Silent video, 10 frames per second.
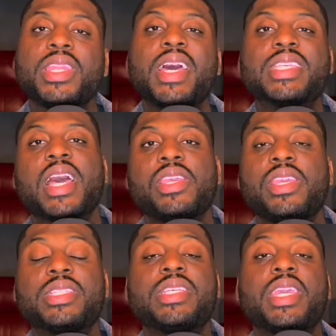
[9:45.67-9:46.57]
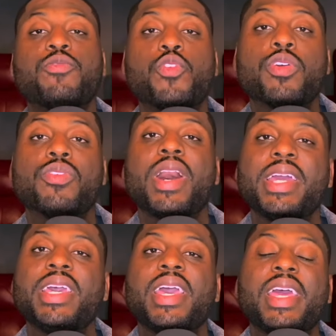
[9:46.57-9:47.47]
That's how you get taken for a ride.
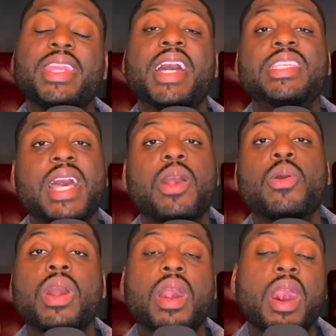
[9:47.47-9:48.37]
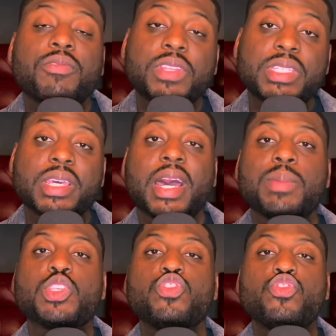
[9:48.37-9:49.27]
And that's how
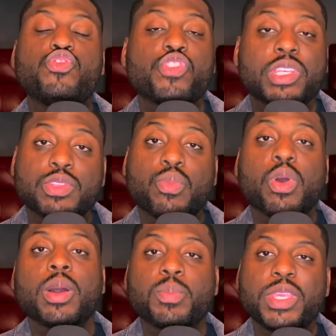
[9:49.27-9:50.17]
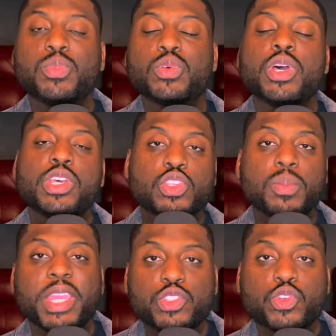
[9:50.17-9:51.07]
oftentimes you trust the wrong people. So
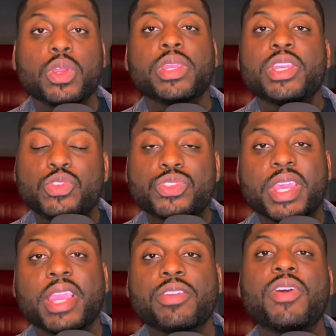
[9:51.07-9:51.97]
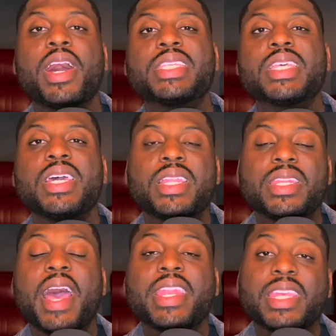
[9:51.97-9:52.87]
make sure you sacrifice
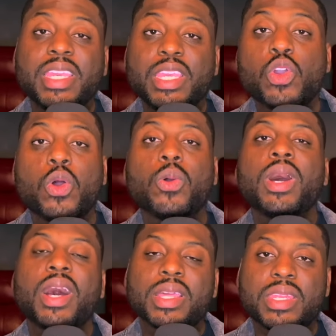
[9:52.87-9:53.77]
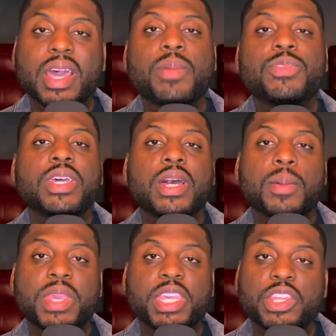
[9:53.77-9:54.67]
that ego, adopt a
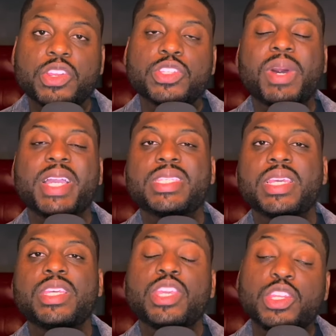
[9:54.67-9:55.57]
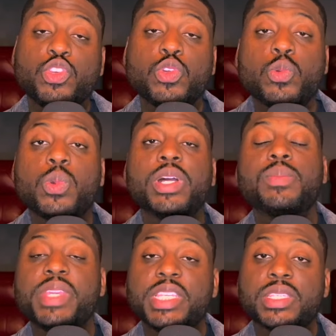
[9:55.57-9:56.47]
beginner's mindset, and you will be